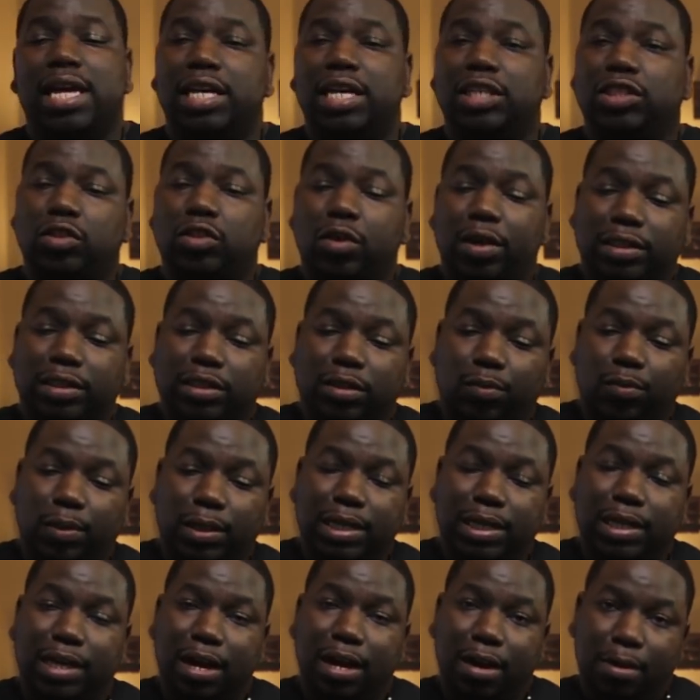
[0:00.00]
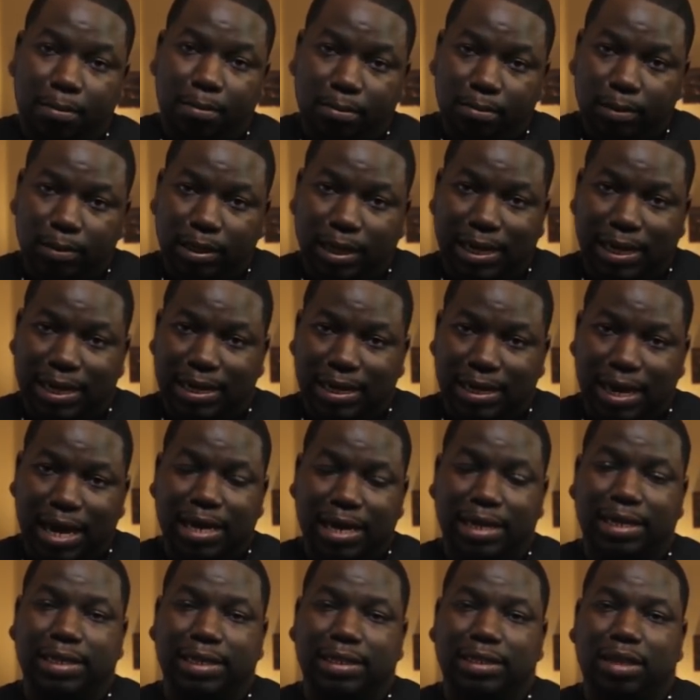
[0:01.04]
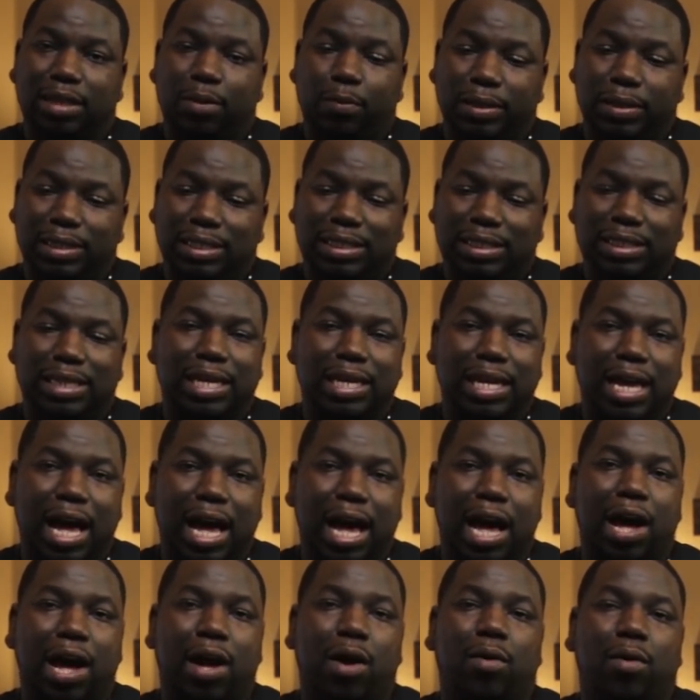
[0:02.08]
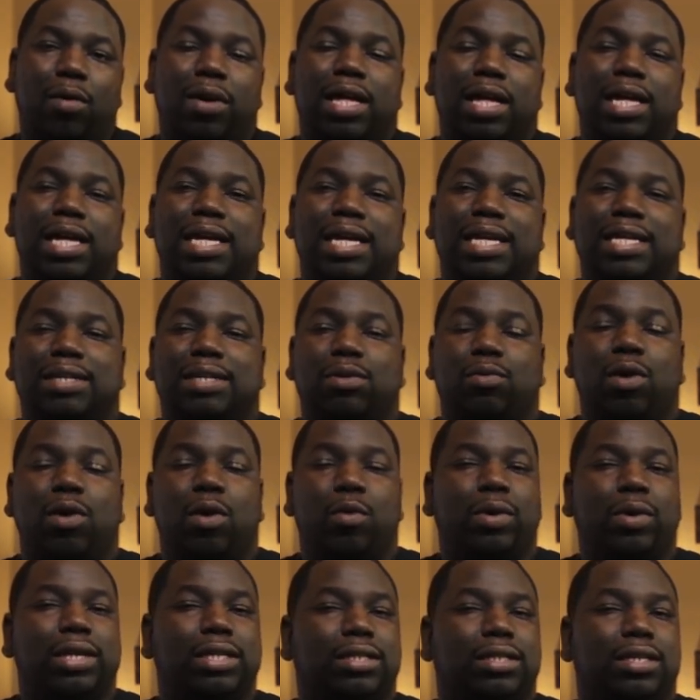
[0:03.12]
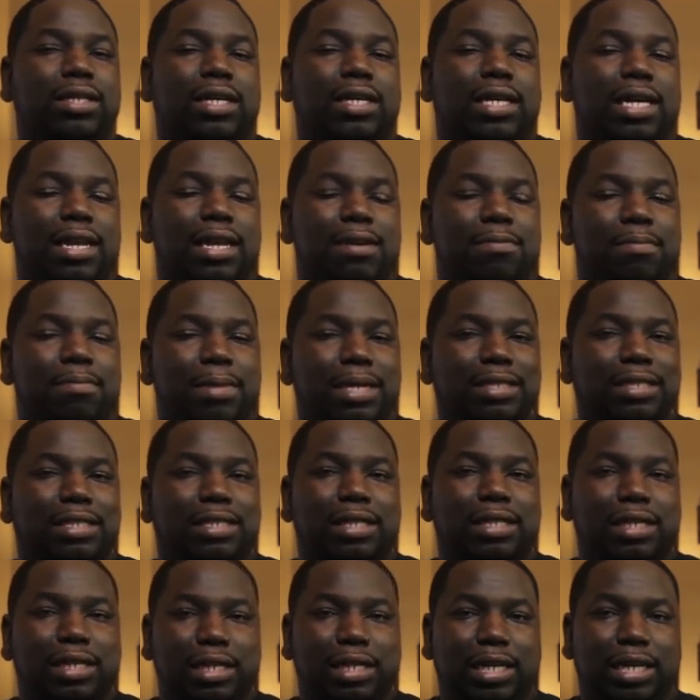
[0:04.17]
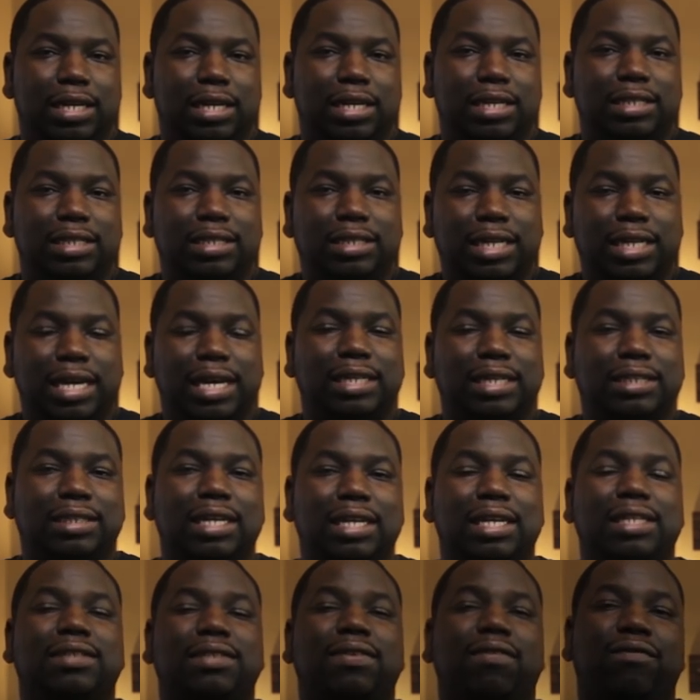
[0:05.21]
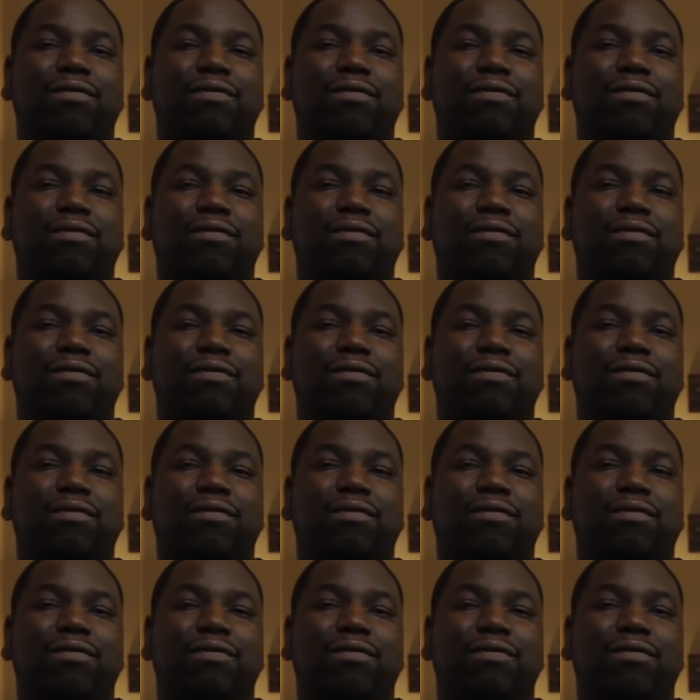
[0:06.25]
It started to really come late 90s. And we see how what we took in mentally changed us